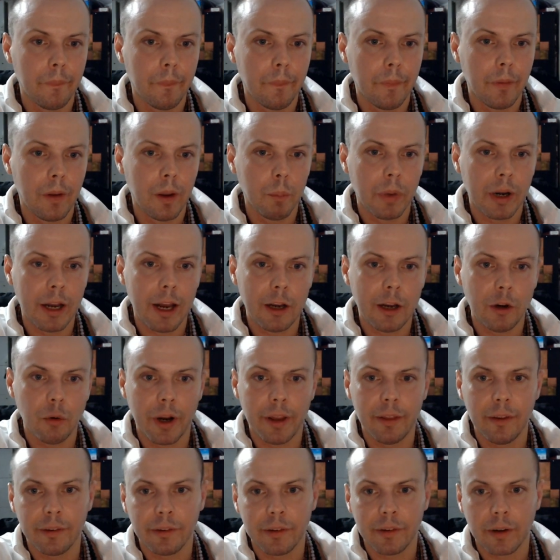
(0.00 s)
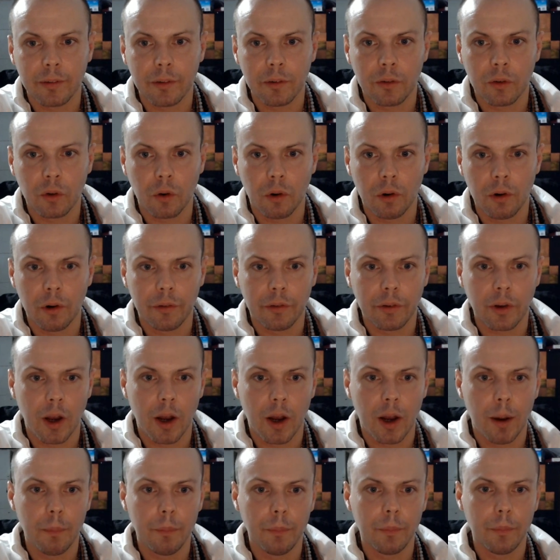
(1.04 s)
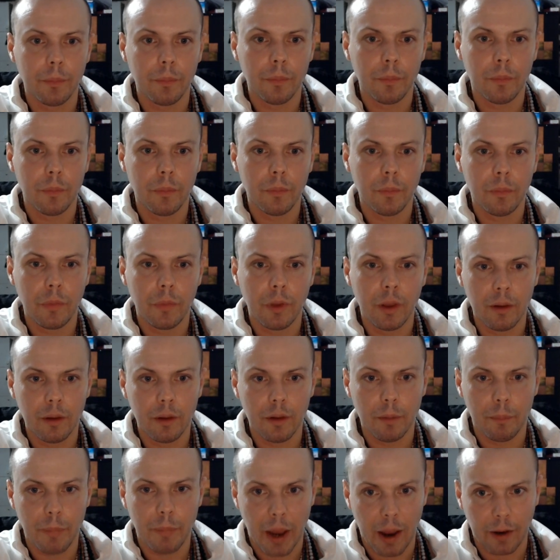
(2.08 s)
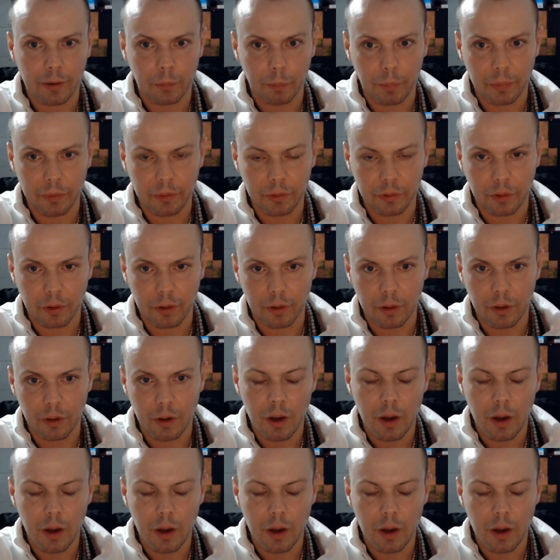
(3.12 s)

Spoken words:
But anyway, the Six of Swords, in the past position,